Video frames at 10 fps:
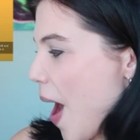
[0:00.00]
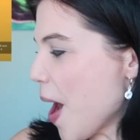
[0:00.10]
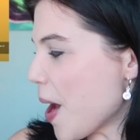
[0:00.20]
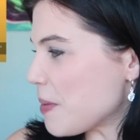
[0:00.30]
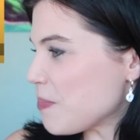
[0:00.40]

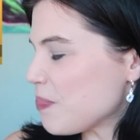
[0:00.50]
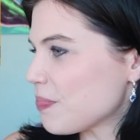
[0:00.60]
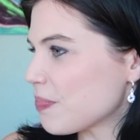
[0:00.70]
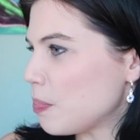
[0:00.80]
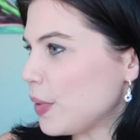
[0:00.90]

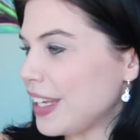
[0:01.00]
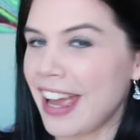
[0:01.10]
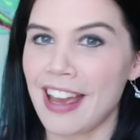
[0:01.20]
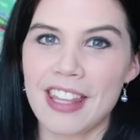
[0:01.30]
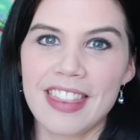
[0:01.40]
But
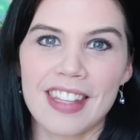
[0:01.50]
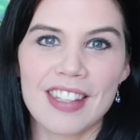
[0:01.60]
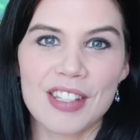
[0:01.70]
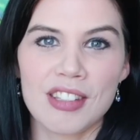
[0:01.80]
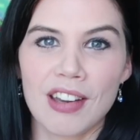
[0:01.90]
yeah, I
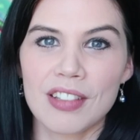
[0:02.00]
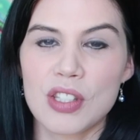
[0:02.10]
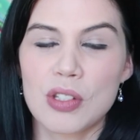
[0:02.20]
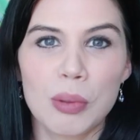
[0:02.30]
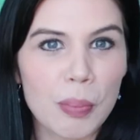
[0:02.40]
think this
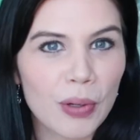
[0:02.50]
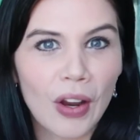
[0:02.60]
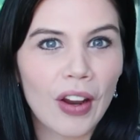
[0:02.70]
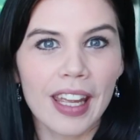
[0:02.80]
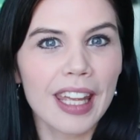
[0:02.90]
song's
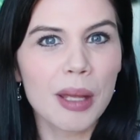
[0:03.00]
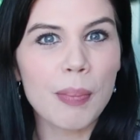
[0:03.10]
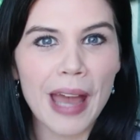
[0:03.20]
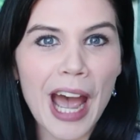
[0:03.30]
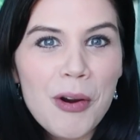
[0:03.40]
super
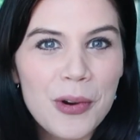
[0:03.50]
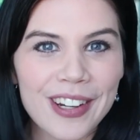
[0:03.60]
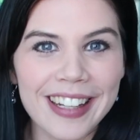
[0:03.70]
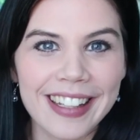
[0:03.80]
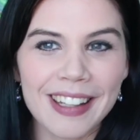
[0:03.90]

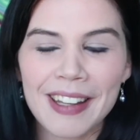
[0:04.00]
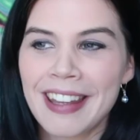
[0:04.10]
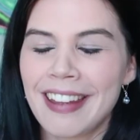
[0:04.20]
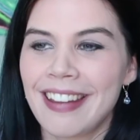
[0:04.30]
empowering.